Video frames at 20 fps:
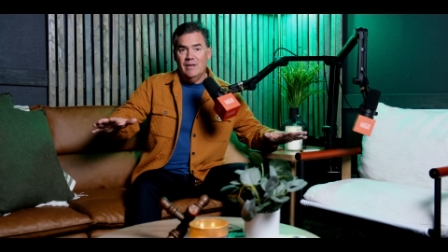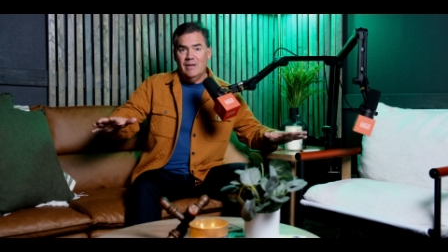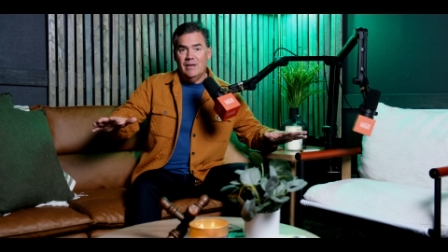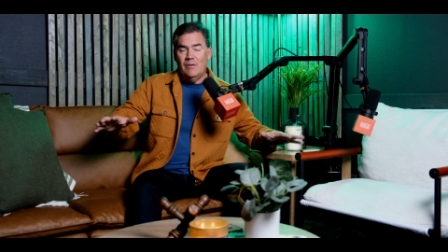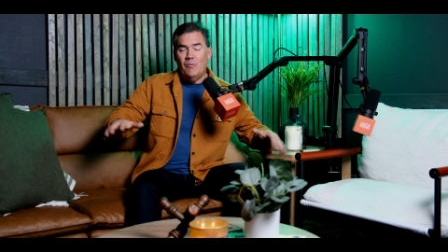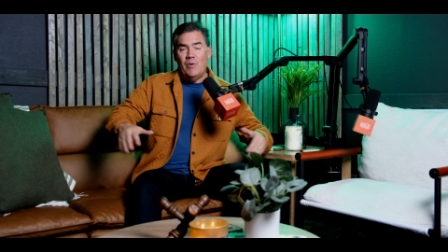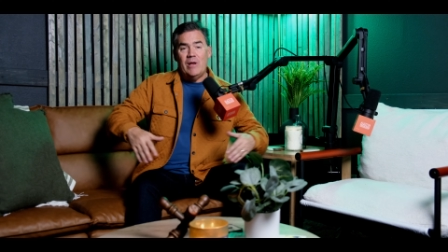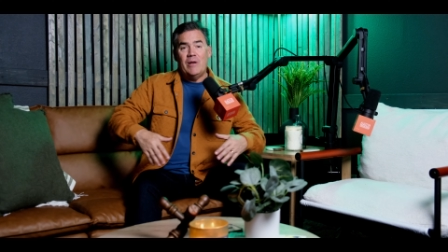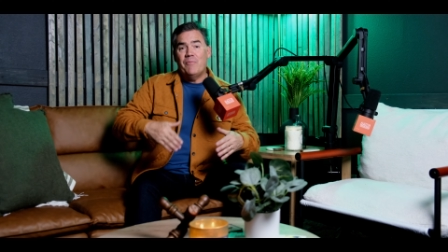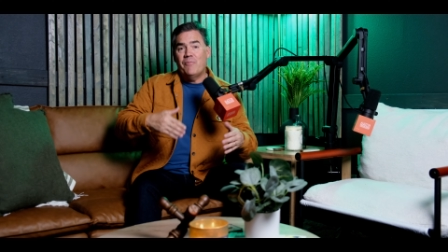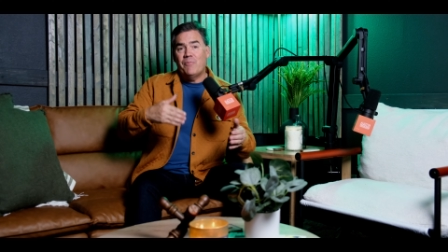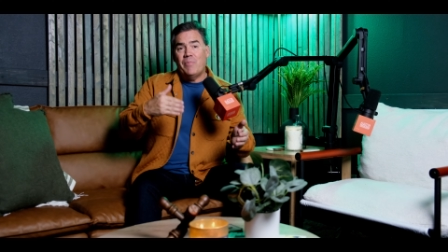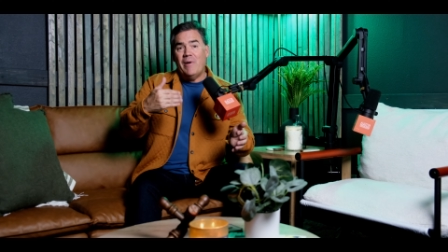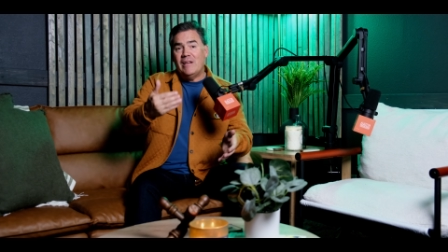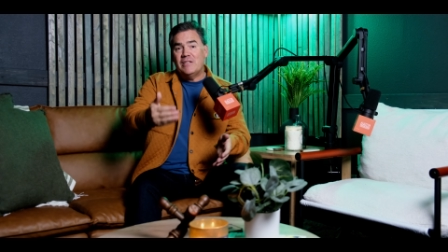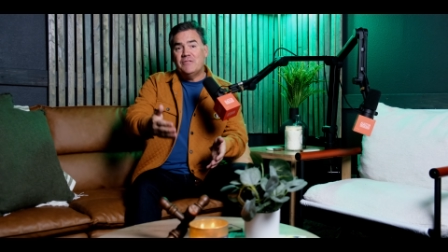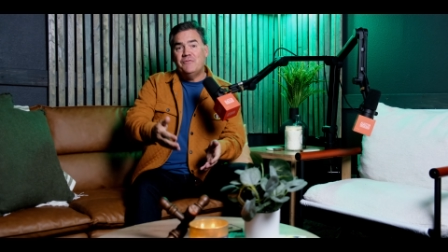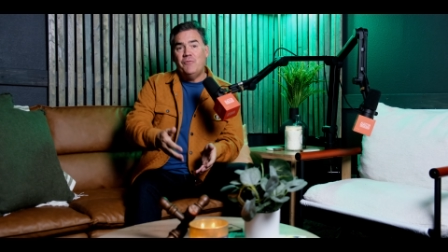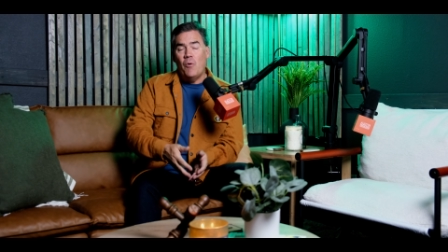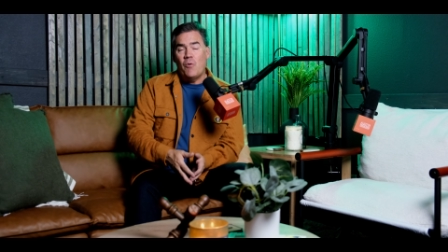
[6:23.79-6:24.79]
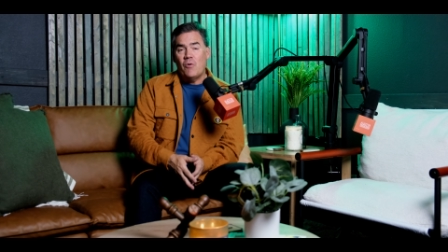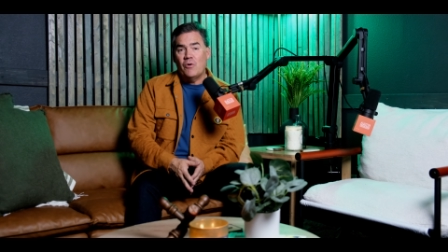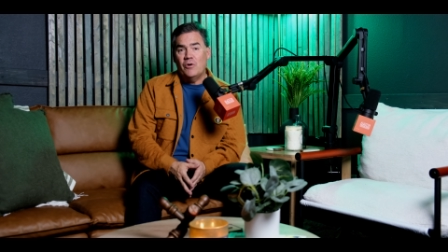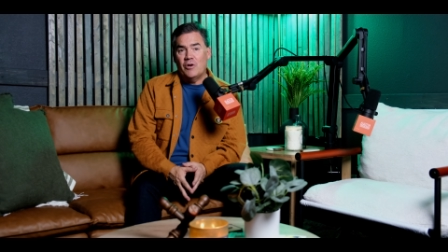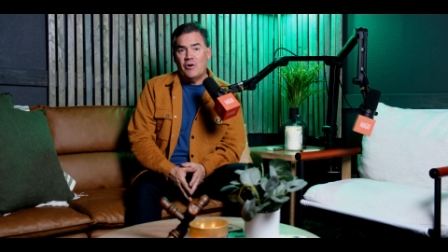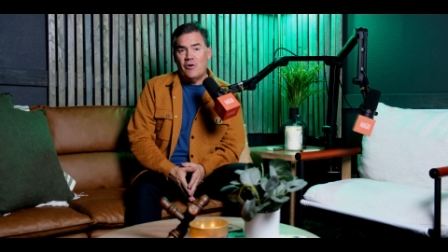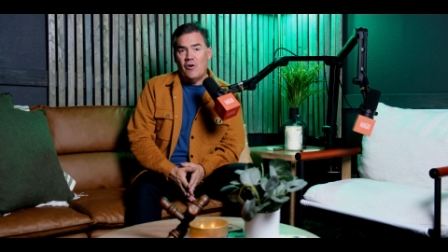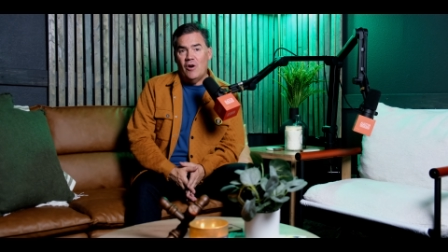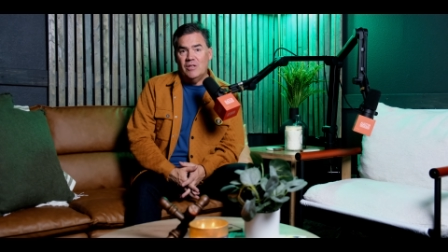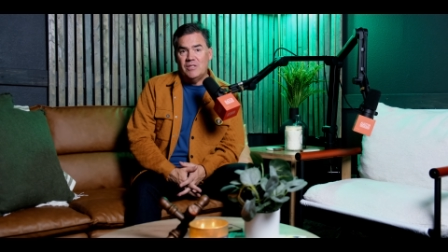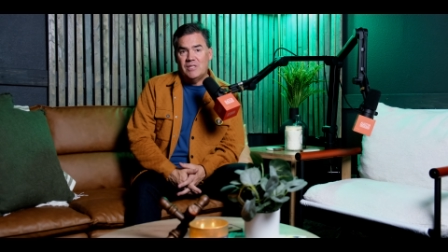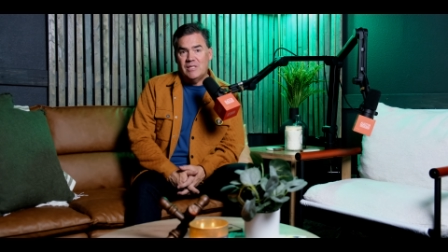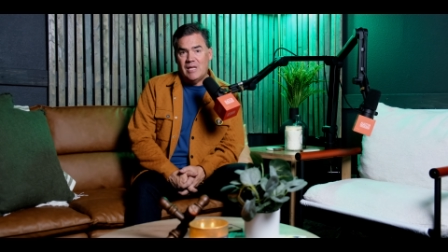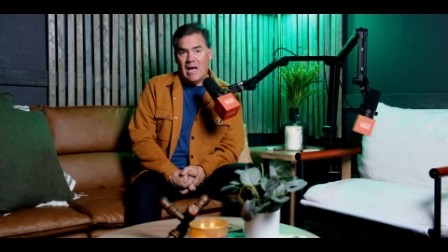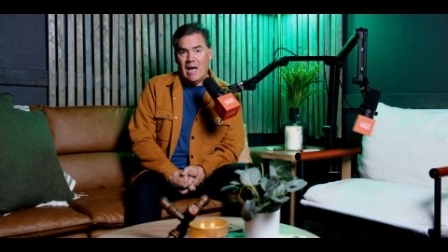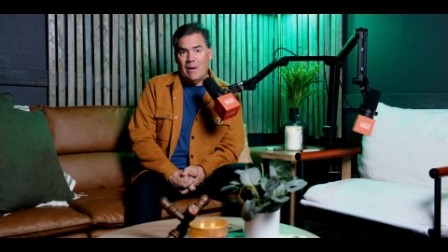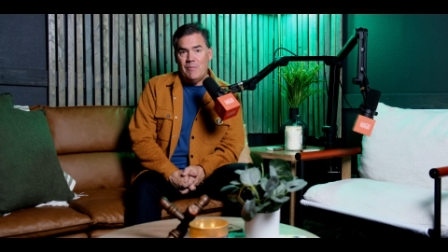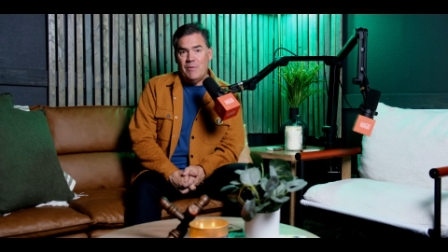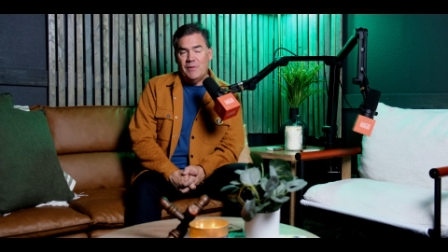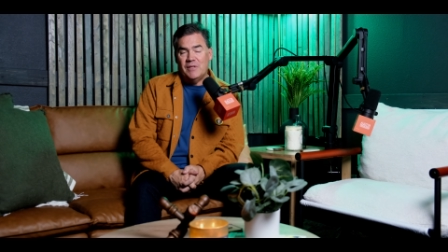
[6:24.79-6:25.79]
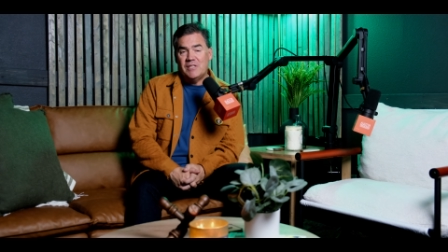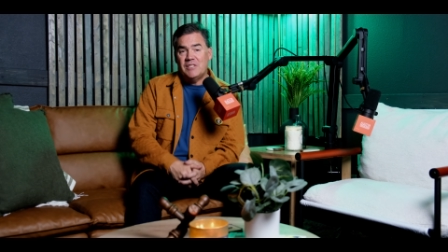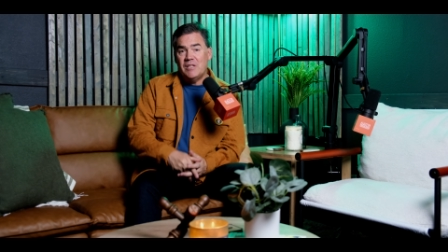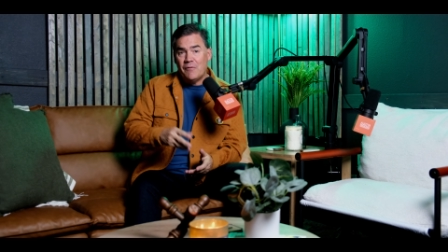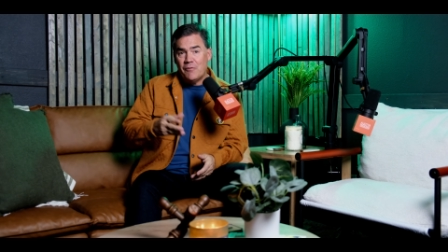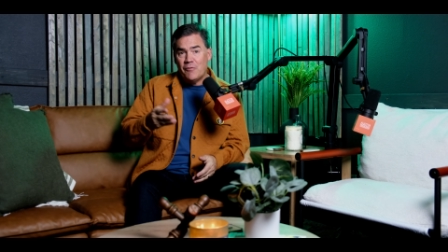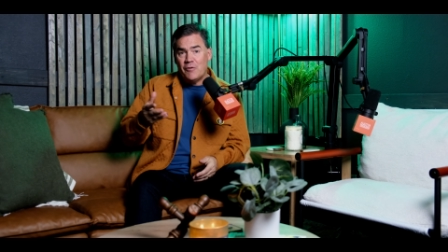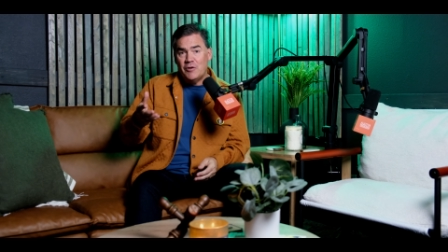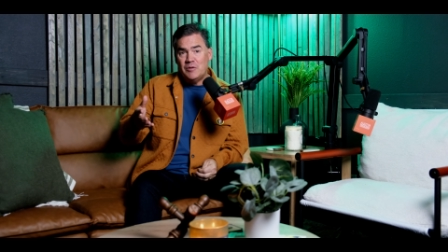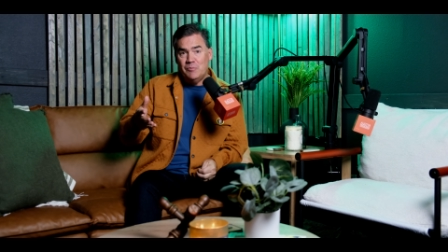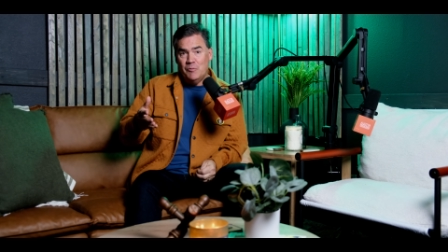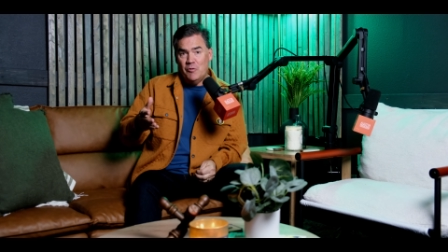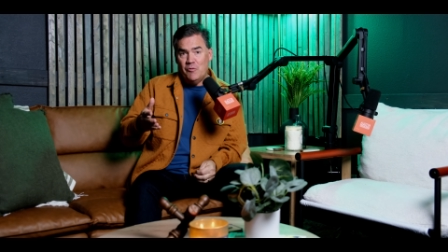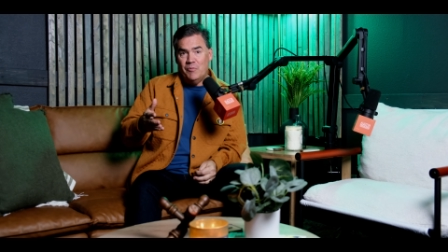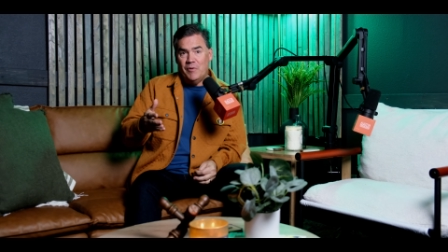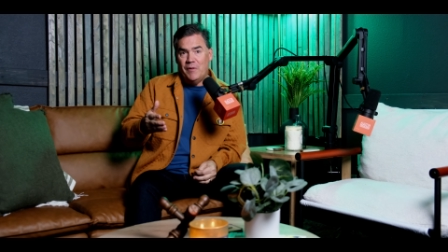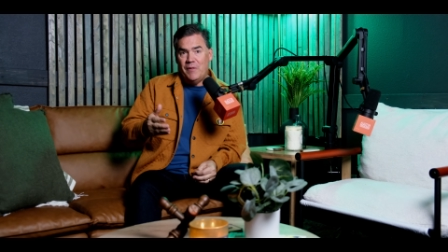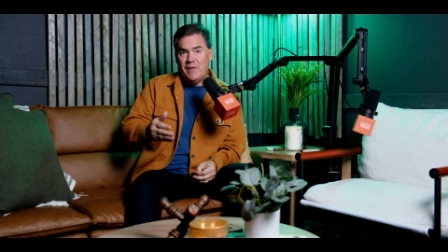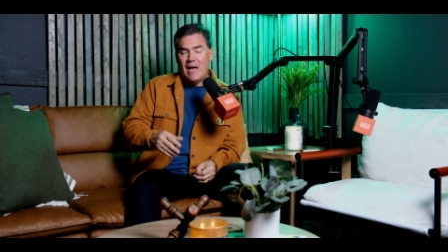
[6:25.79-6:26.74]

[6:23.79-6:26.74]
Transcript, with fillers: Uh, we pass forward across time in the suffrage movement.